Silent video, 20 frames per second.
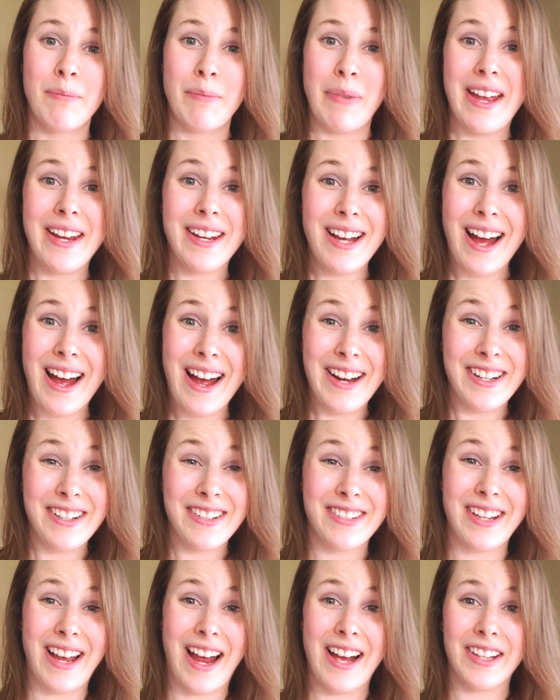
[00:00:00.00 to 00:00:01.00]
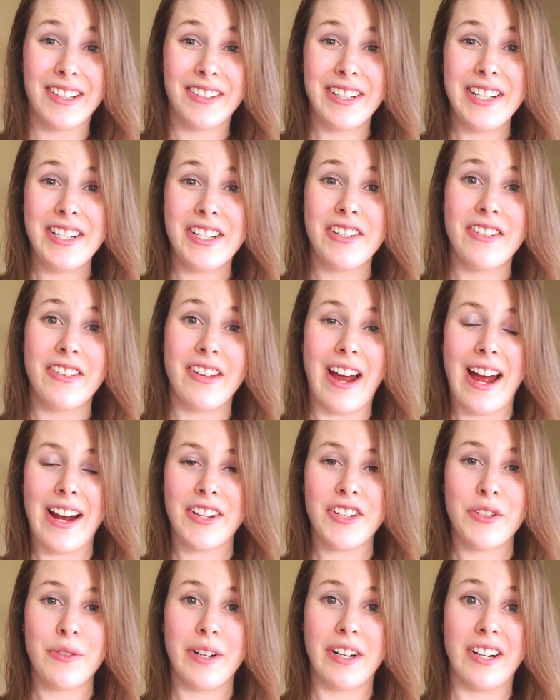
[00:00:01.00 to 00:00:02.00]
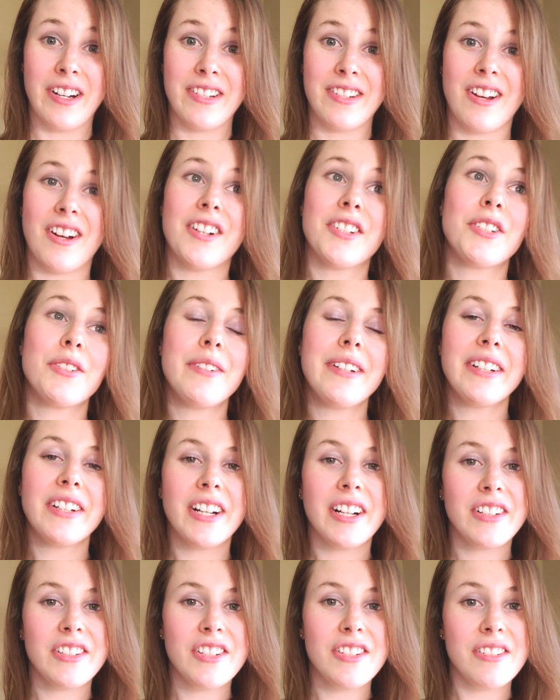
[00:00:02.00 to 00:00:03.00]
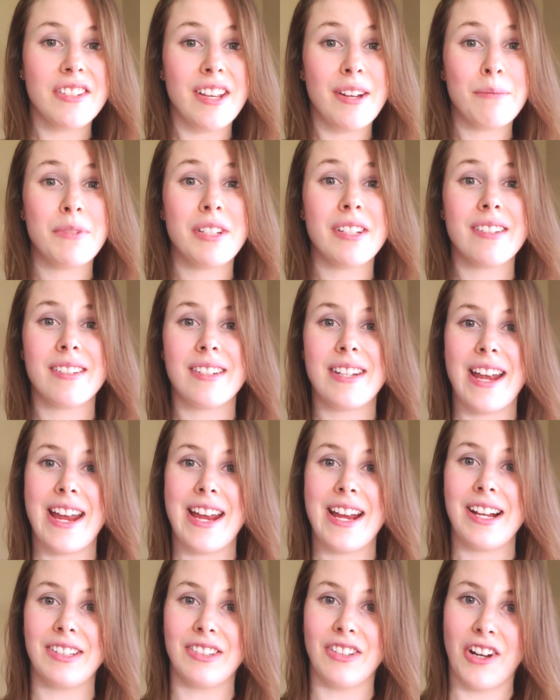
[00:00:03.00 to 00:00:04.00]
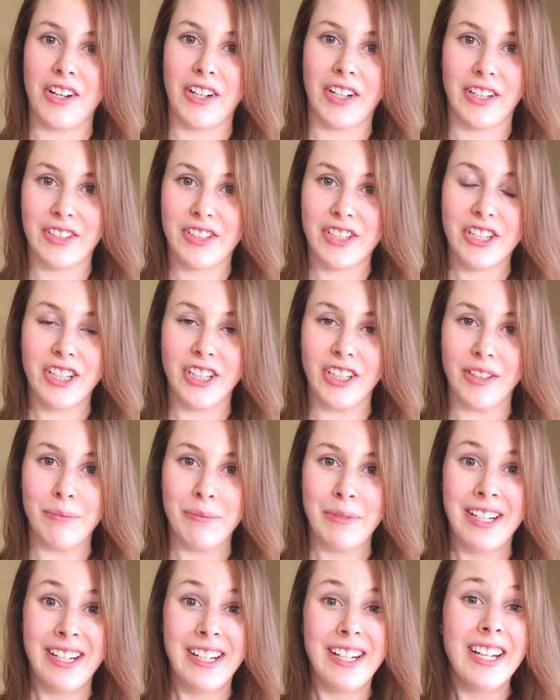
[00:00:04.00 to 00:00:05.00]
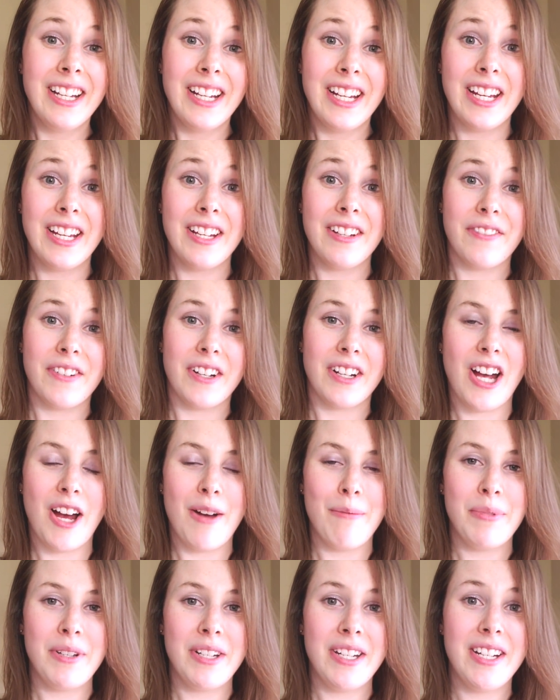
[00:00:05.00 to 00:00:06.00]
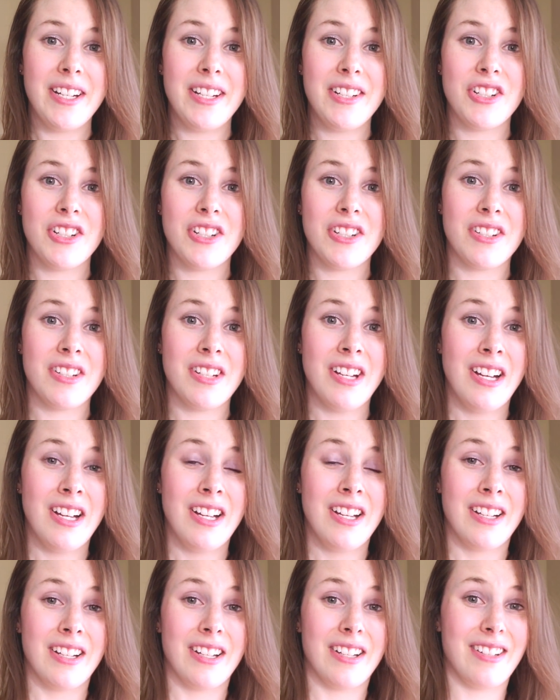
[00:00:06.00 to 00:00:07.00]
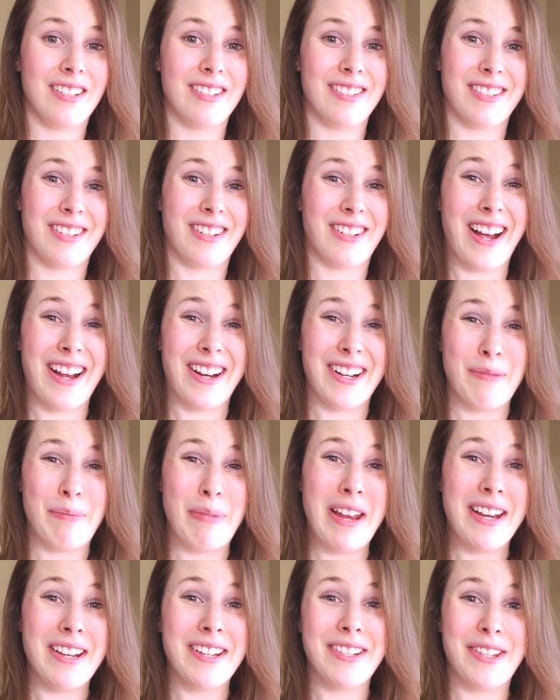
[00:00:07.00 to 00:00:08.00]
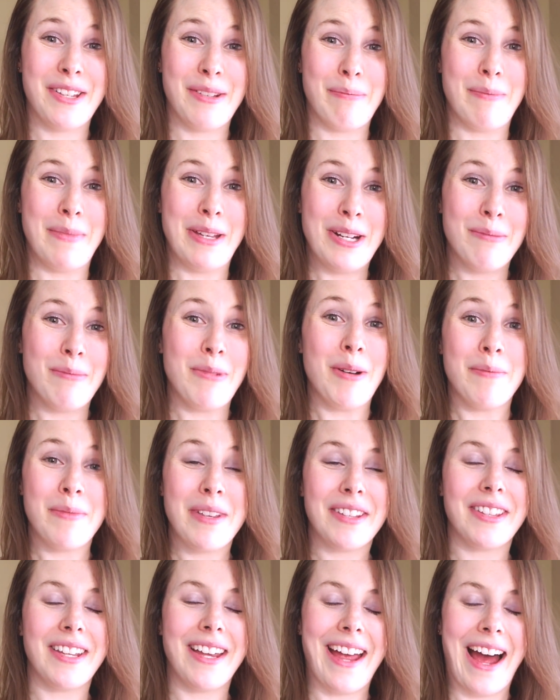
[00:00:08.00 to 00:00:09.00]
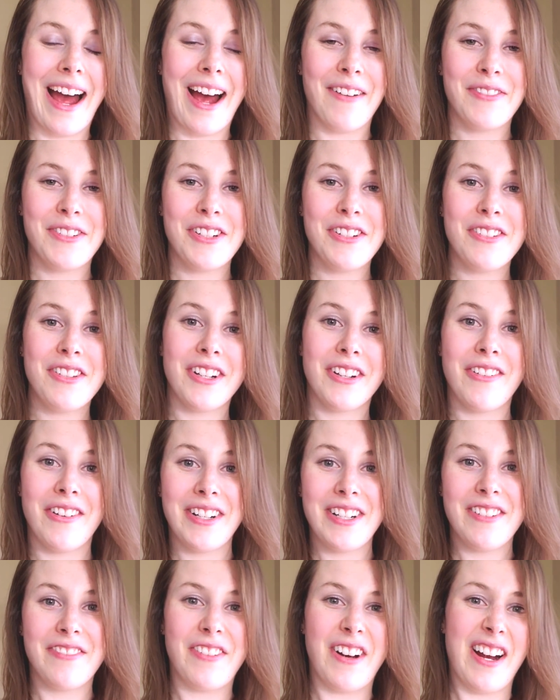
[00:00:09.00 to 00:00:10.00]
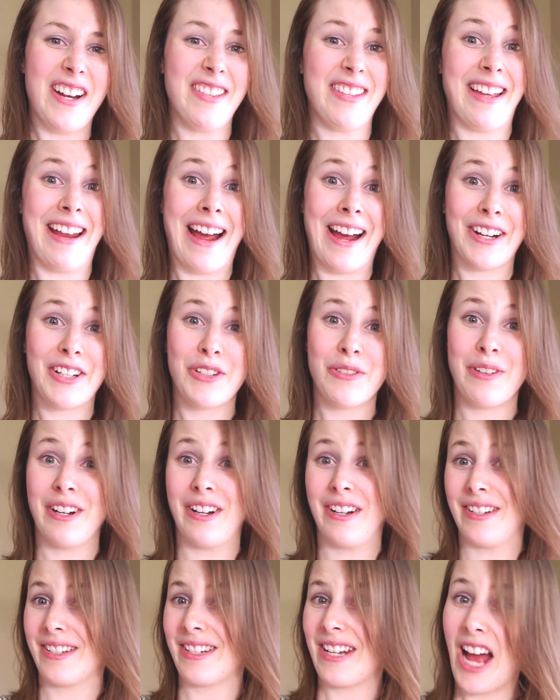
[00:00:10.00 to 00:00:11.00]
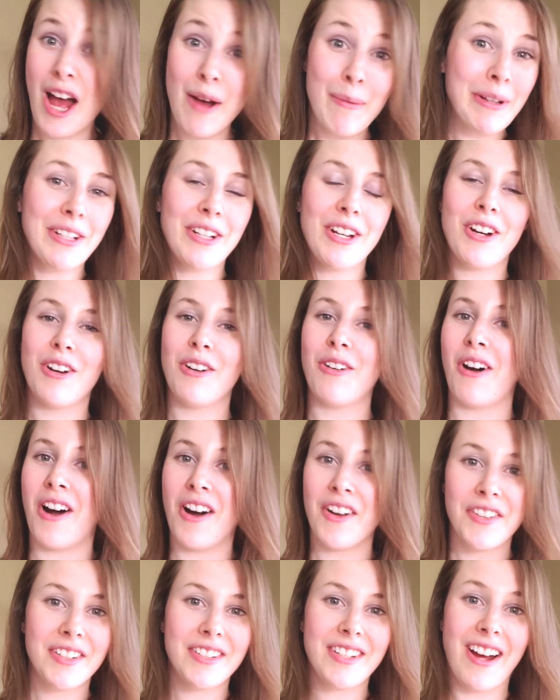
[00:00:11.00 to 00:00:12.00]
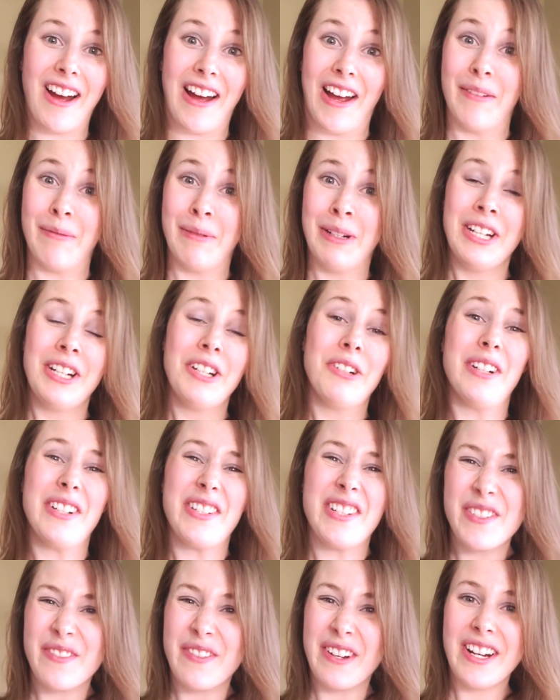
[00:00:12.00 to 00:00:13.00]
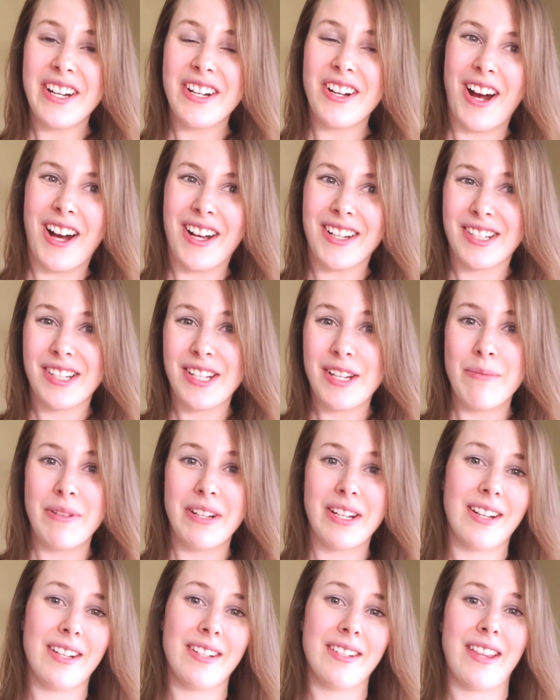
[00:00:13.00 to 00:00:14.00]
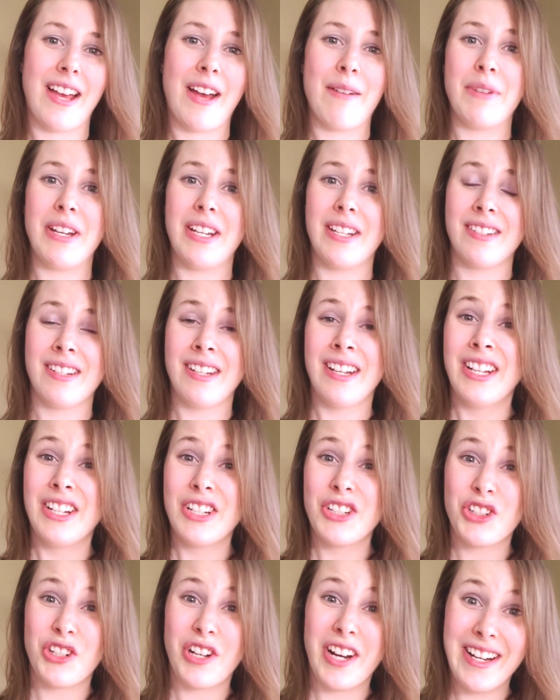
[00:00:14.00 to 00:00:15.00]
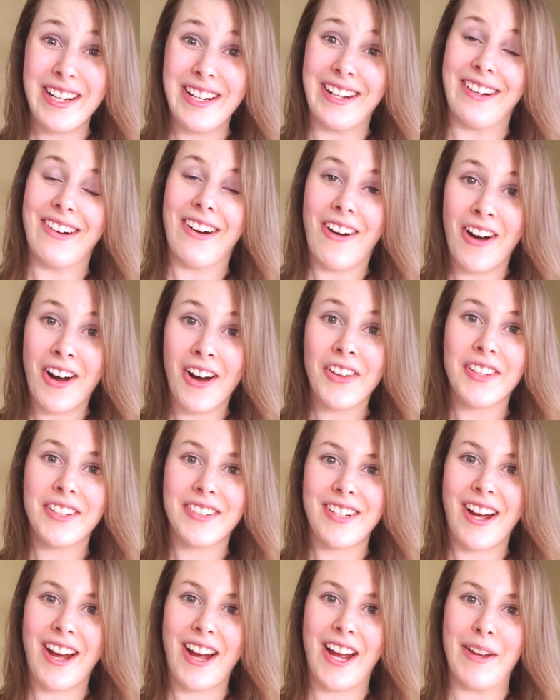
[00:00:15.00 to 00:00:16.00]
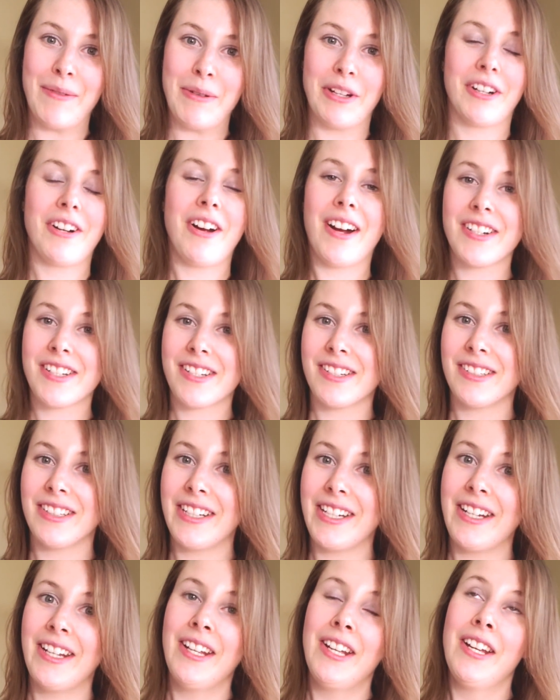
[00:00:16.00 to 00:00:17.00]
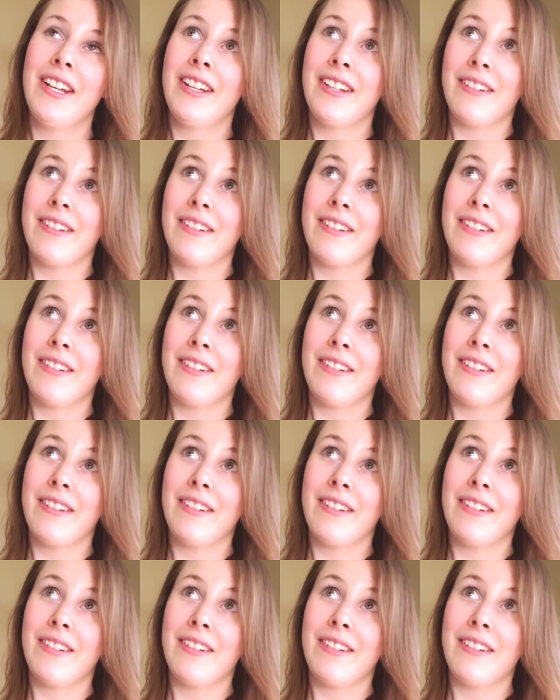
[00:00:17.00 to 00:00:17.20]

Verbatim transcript: Paying a higher salary to the actuaries also encourages them to stay longer term. If a company just kind of pays the minimum that they have to, they're going to find that actuaries come and go all the time, which is very costly because that means training all the time. You're constantly,